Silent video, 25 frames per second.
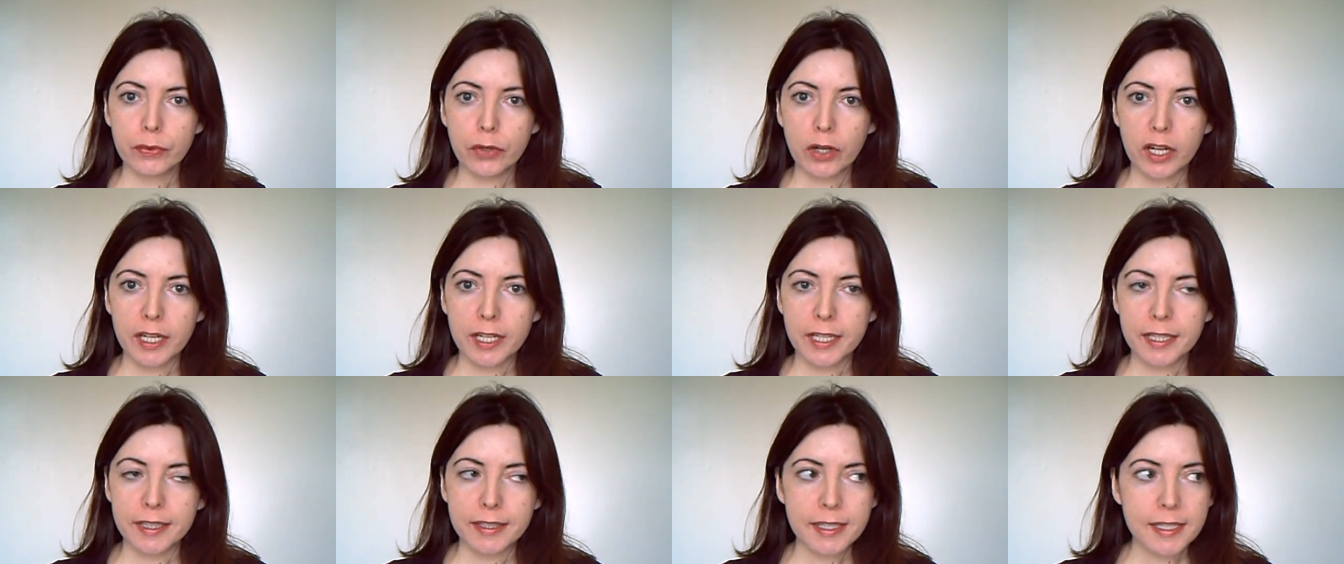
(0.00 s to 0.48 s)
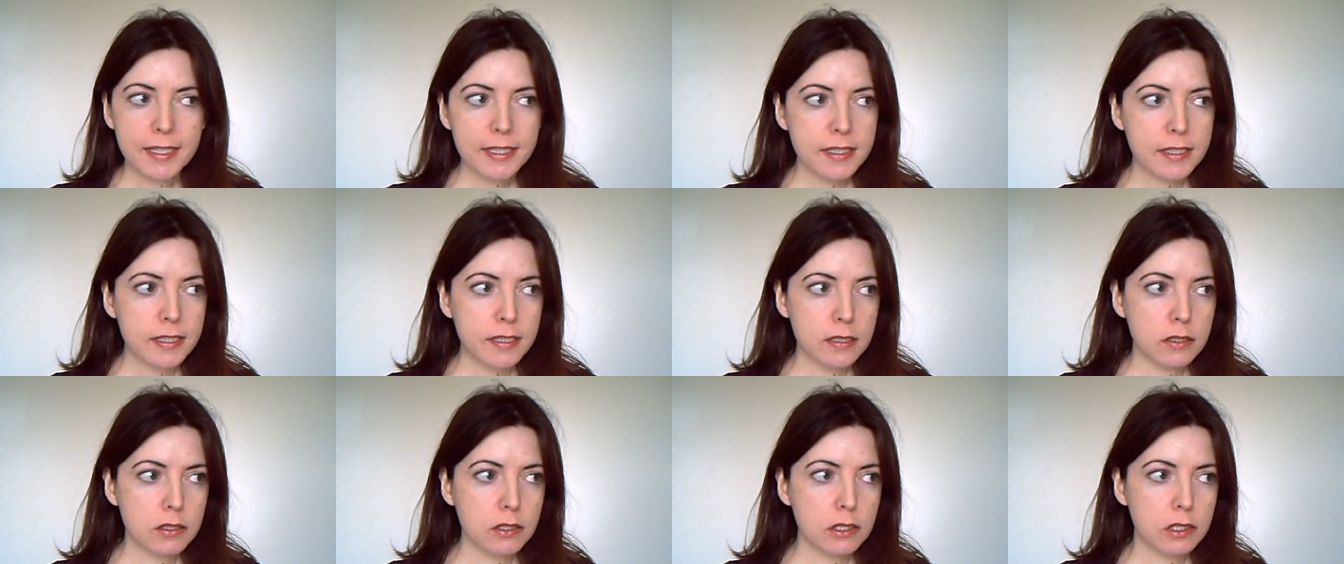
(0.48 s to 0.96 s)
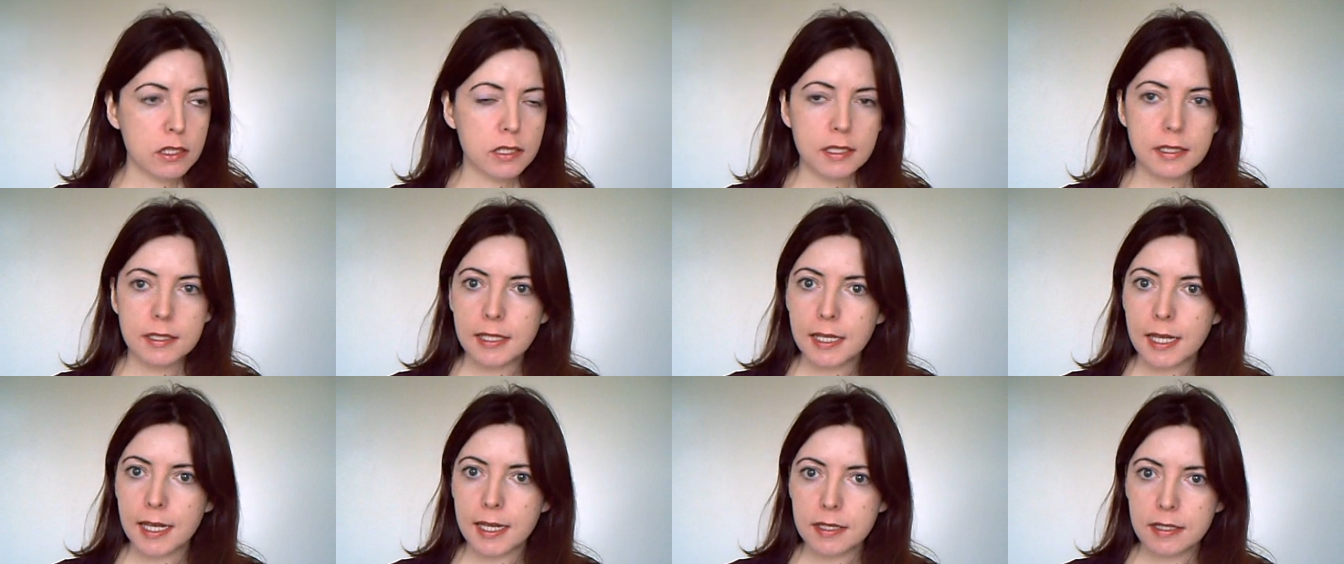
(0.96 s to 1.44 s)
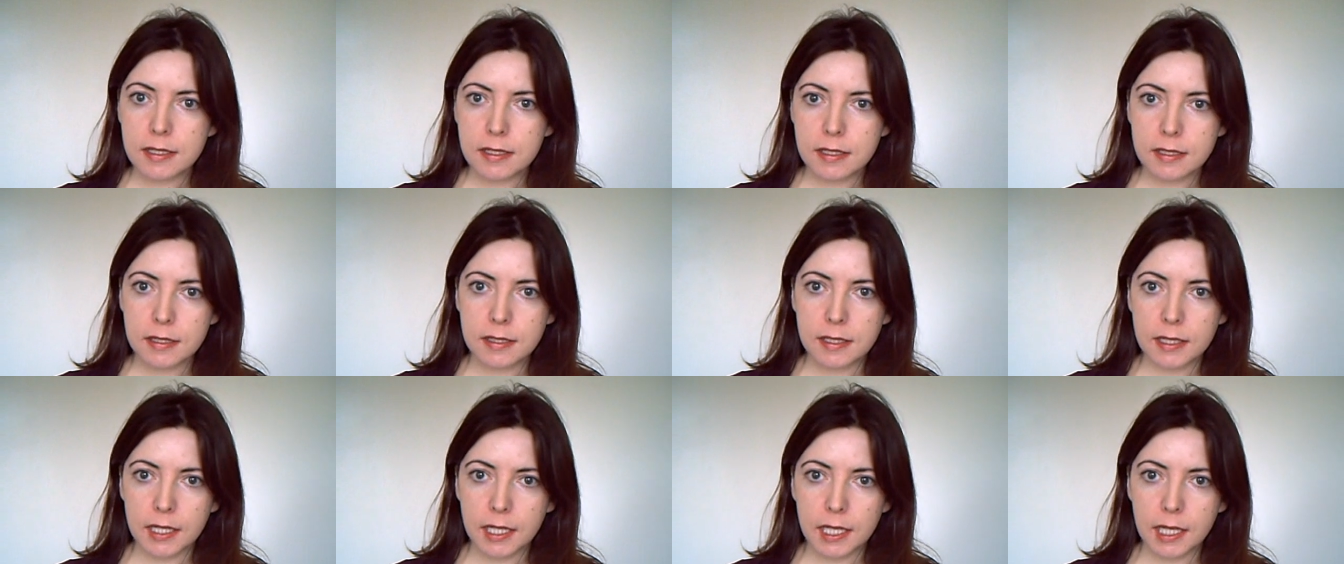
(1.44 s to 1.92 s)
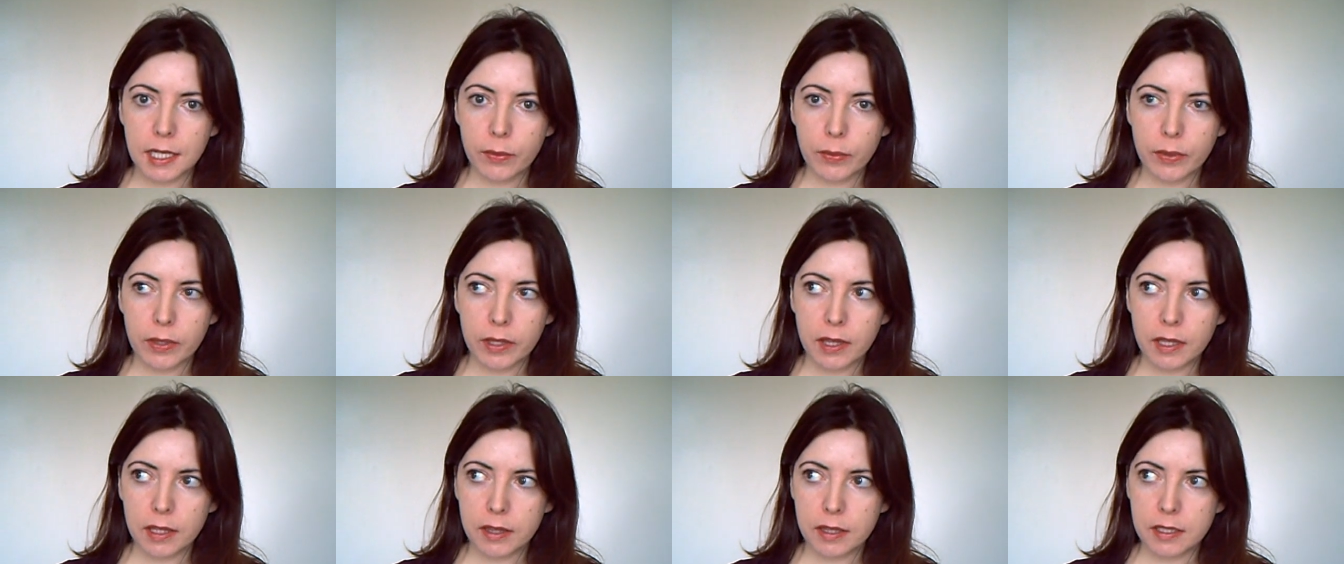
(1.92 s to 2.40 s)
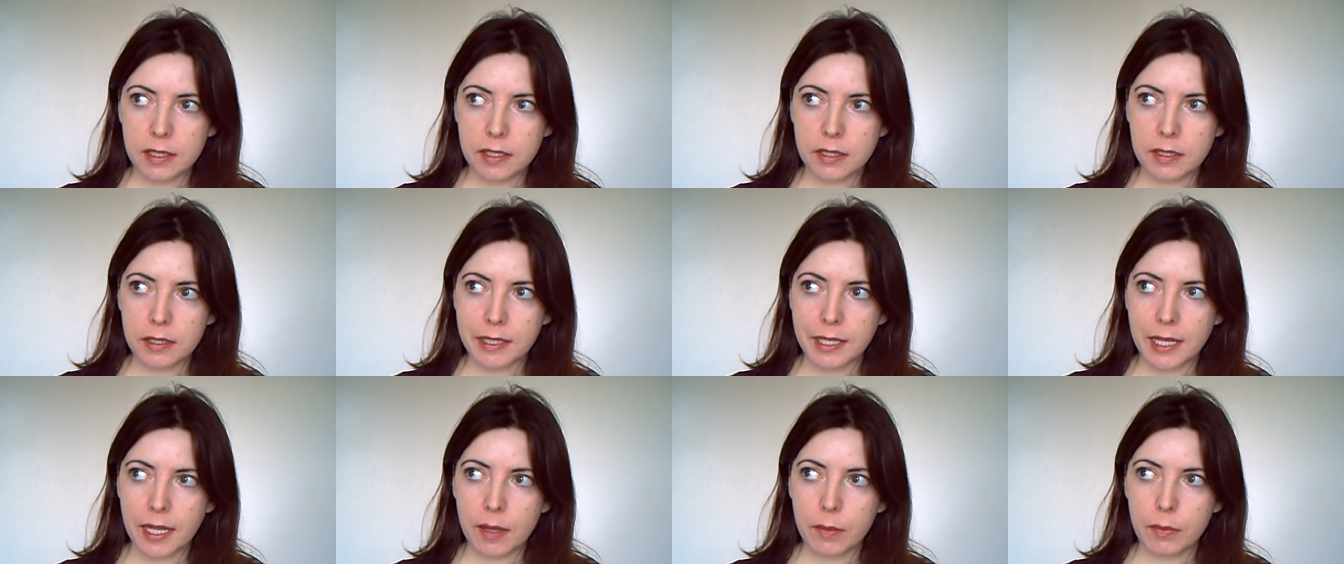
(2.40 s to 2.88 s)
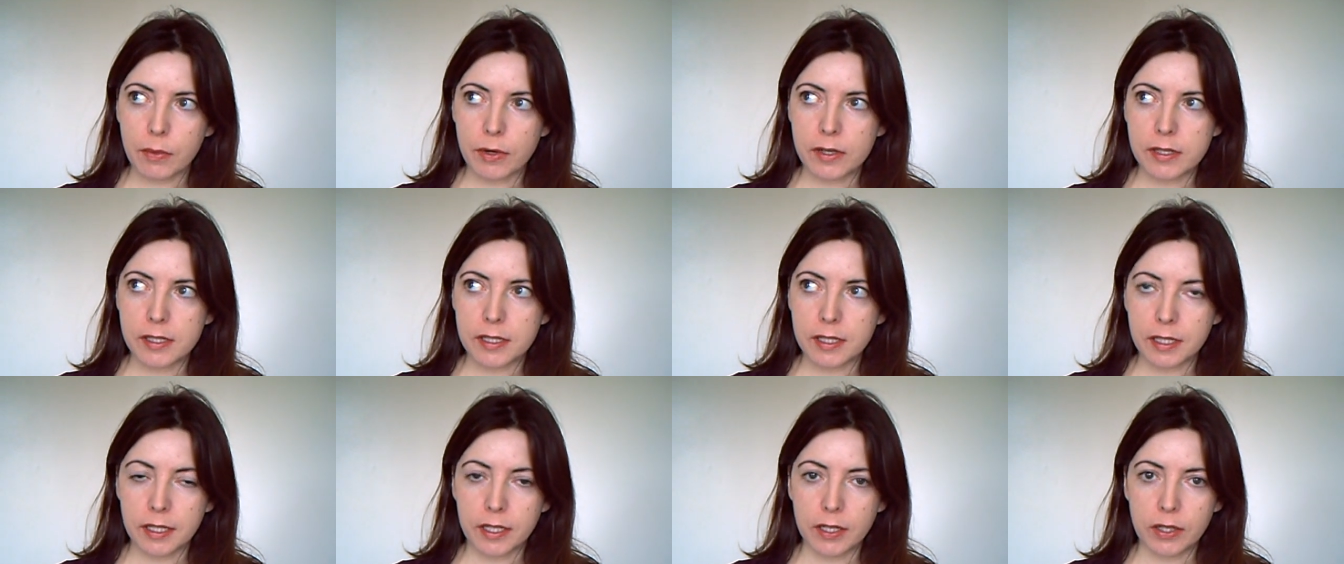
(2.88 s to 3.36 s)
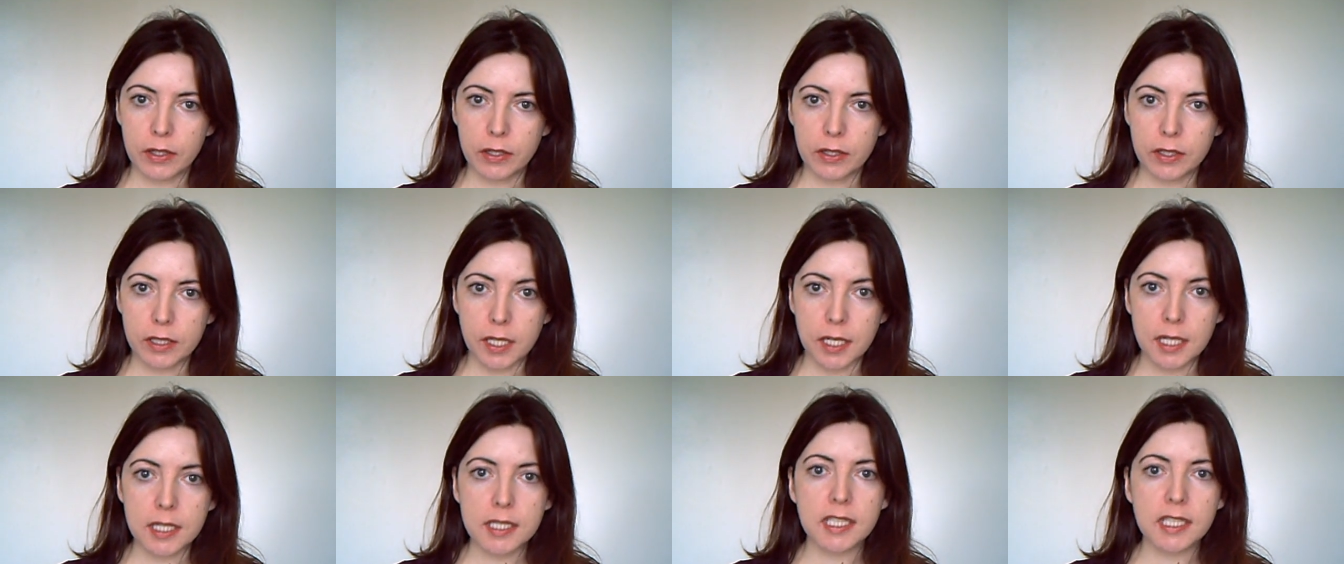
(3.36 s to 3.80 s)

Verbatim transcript: Right, this is just a test to see whether this camera is any good.